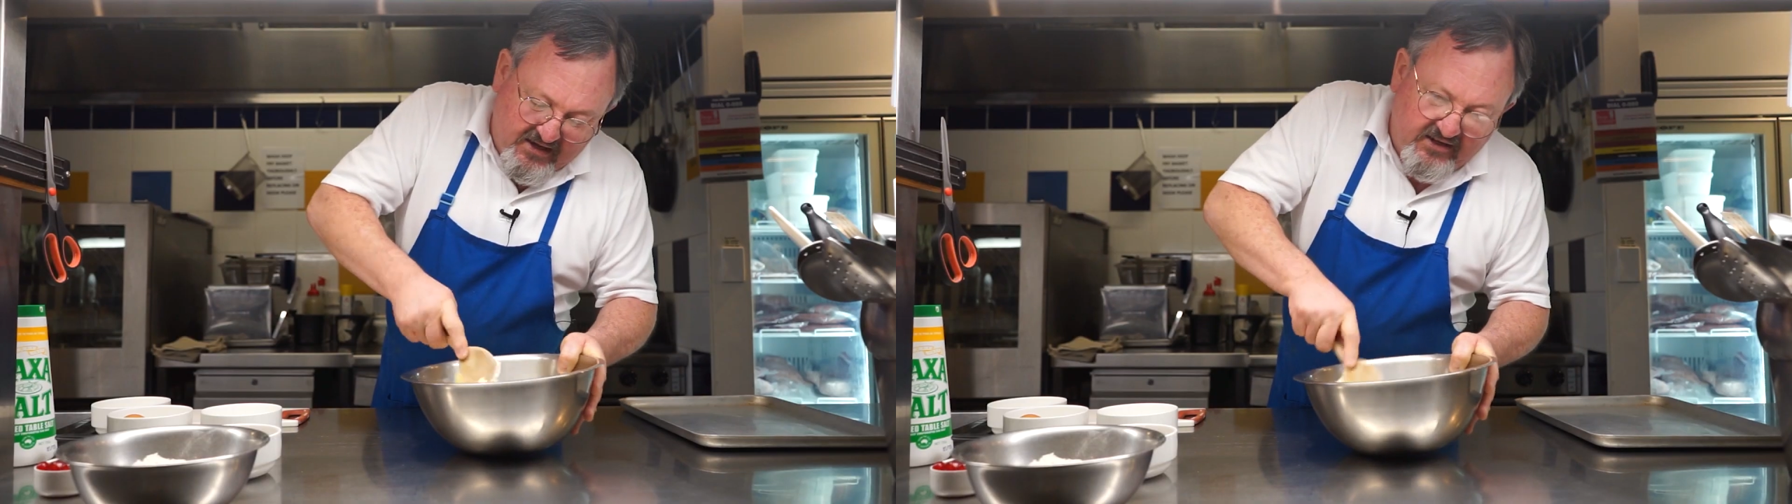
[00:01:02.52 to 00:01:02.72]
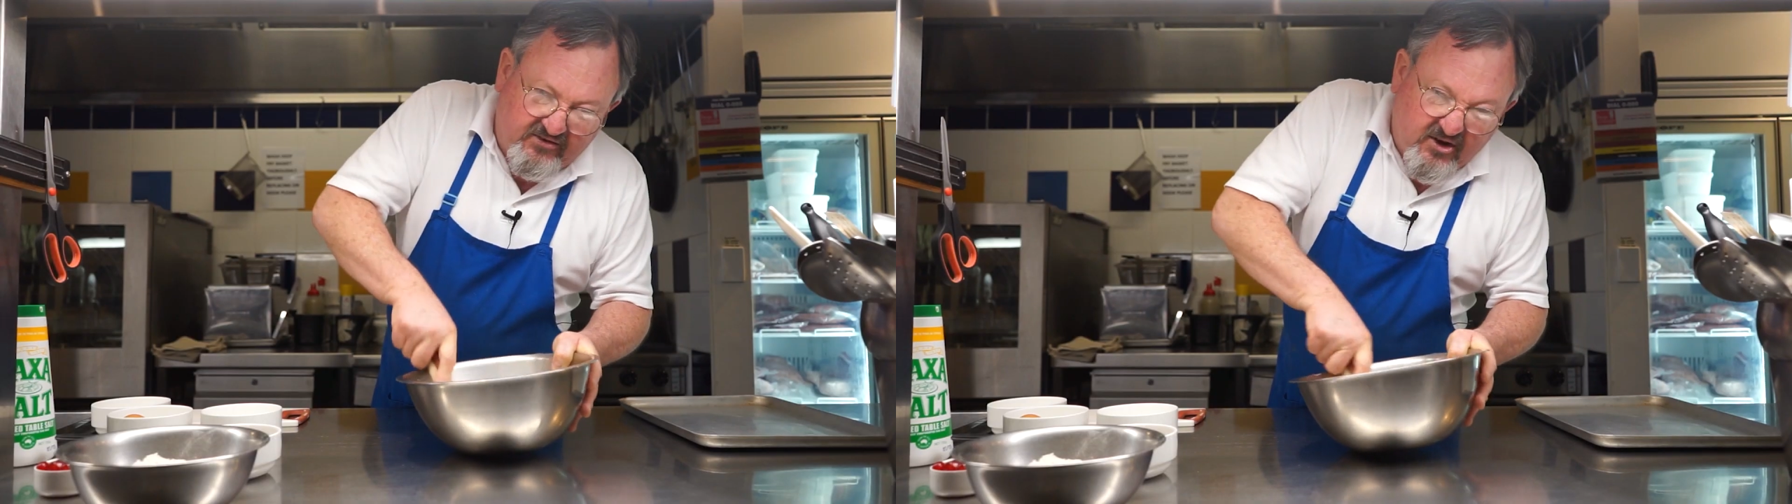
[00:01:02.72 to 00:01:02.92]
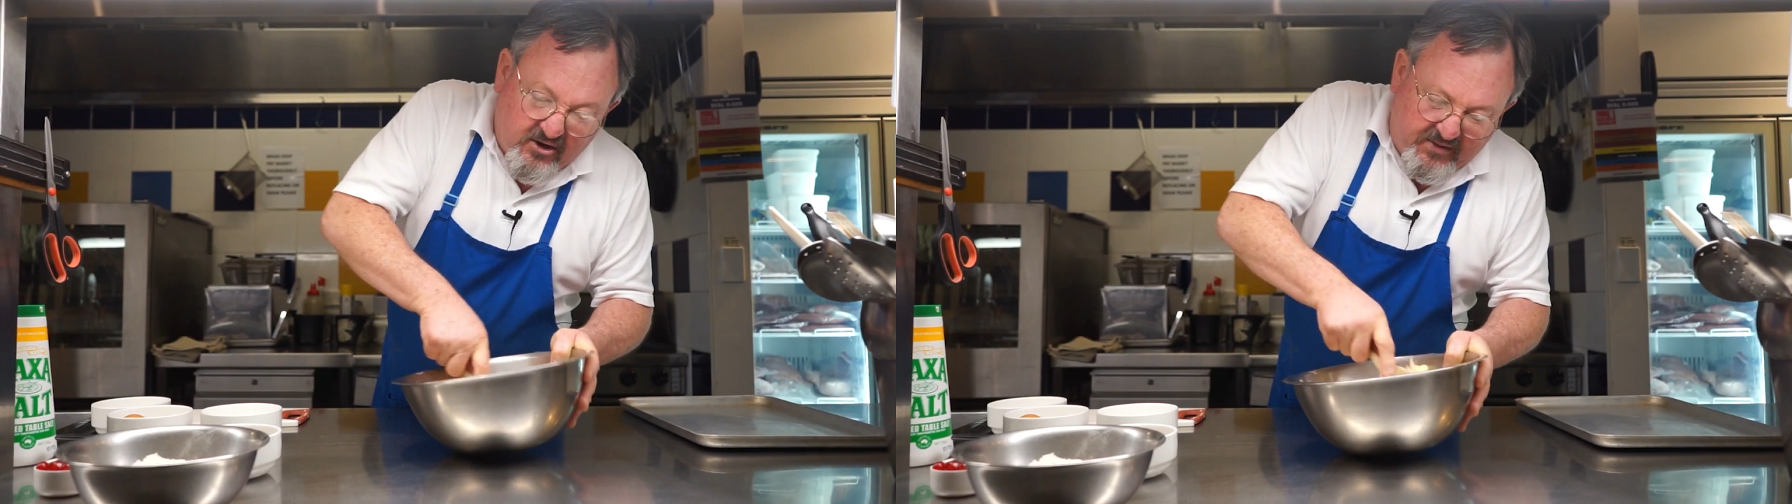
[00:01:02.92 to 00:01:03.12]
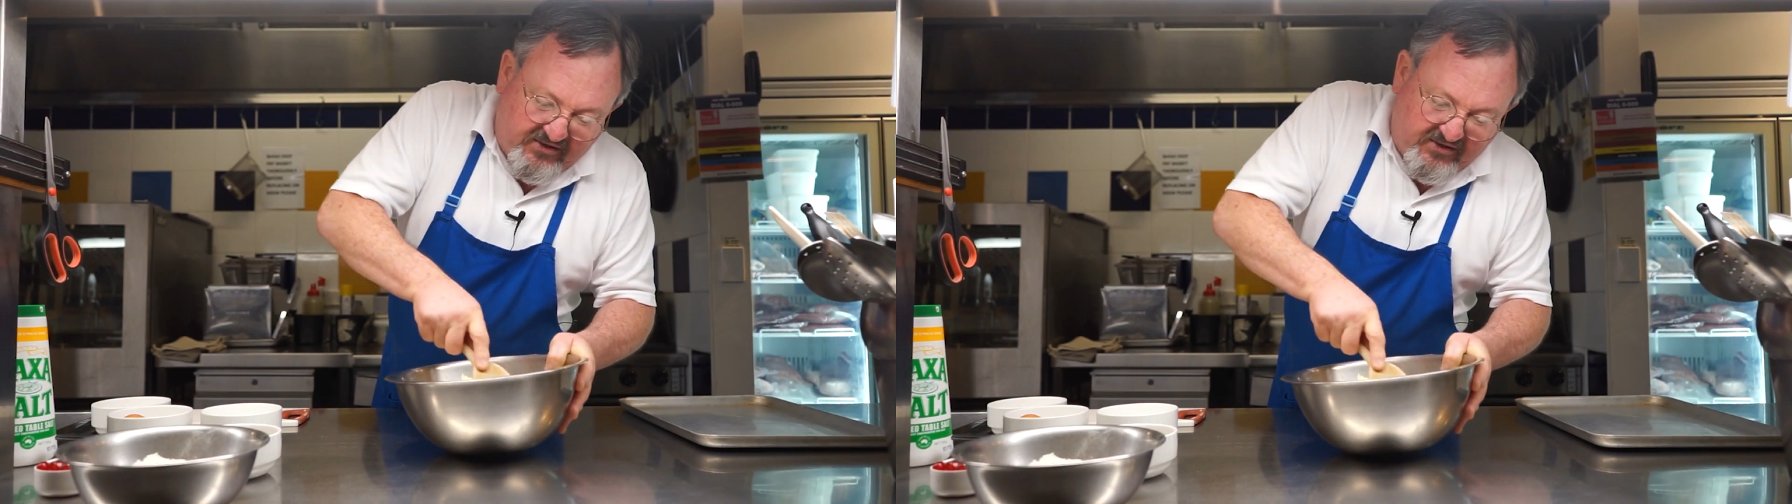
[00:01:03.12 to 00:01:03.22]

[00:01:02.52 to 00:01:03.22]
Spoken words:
It's got to be